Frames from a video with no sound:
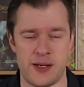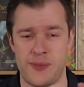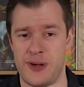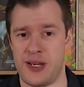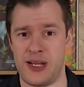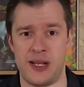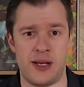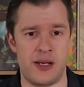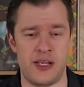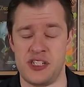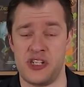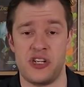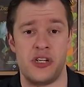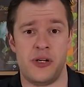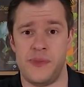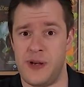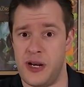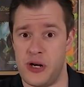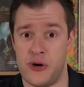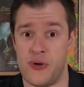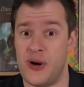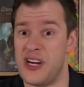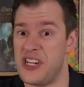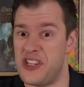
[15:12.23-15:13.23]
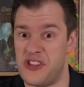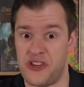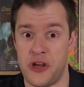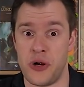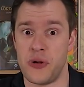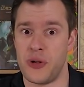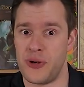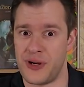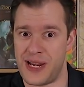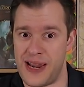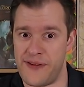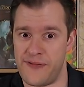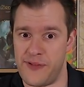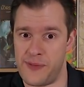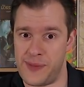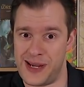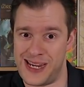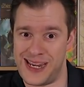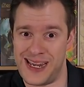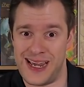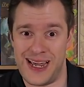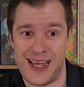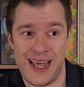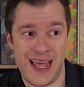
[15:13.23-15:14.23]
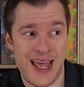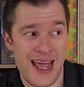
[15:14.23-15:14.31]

I mean, it's going to be a great solo game for me.